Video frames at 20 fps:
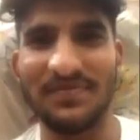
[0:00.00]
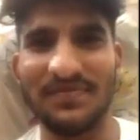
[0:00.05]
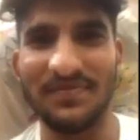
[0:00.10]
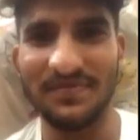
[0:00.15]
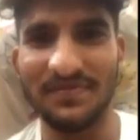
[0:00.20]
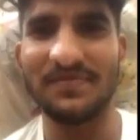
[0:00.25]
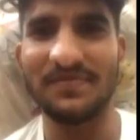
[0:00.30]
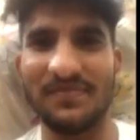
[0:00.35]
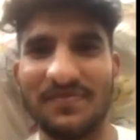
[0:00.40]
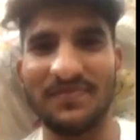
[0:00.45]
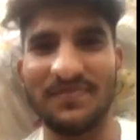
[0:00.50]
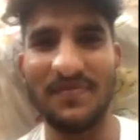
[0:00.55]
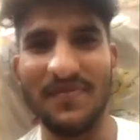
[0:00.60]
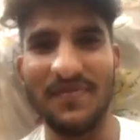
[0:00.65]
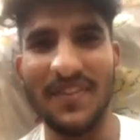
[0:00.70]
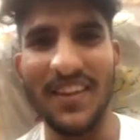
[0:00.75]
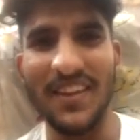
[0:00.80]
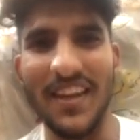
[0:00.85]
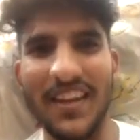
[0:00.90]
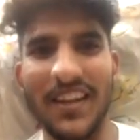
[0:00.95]
You have
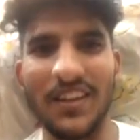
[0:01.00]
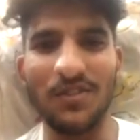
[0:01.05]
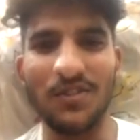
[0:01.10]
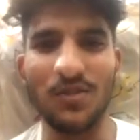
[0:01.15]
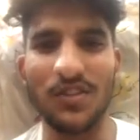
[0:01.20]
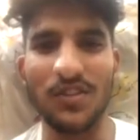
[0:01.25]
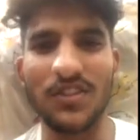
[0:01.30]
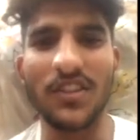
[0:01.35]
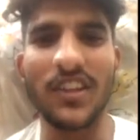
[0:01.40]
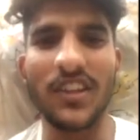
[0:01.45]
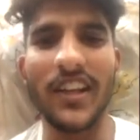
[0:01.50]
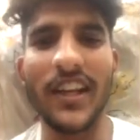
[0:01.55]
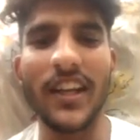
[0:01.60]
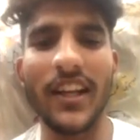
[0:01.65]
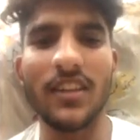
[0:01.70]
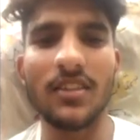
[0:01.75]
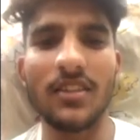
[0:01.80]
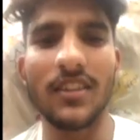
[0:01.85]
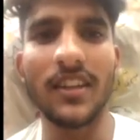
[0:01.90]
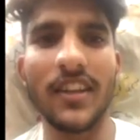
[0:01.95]
amazing
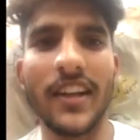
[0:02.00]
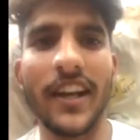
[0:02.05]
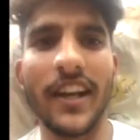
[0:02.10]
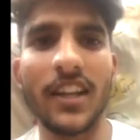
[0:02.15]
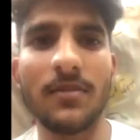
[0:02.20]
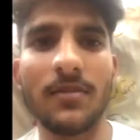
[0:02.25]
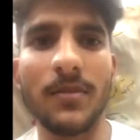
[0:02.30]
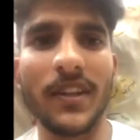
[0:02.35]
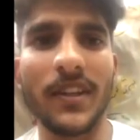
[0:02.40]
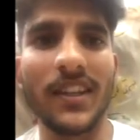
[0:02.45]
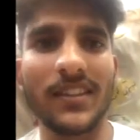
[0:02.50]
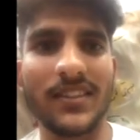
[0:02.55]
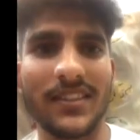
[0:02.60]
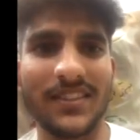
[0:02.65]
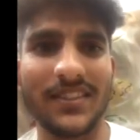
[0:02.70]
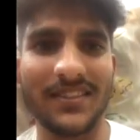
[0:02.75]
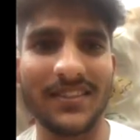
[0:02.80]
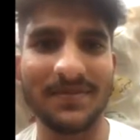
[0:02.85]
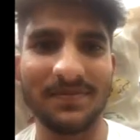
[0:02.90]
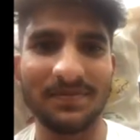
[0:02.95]
confidence now.
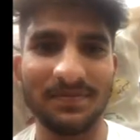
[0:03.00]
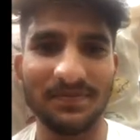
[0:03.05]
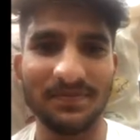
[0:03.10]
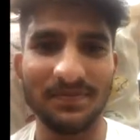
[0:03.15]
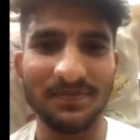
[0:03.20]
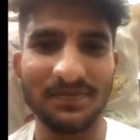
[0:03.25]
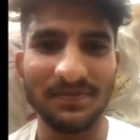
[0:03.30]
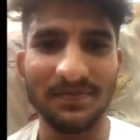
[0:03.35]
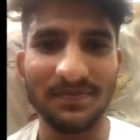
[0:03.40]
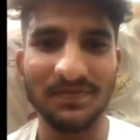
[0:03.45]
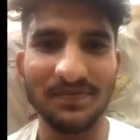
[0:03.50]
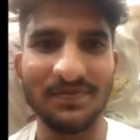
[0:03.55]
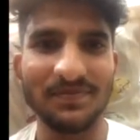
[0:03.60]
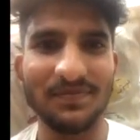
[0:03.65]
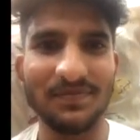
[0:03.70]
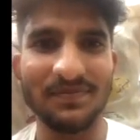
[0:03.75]
Go have some fun.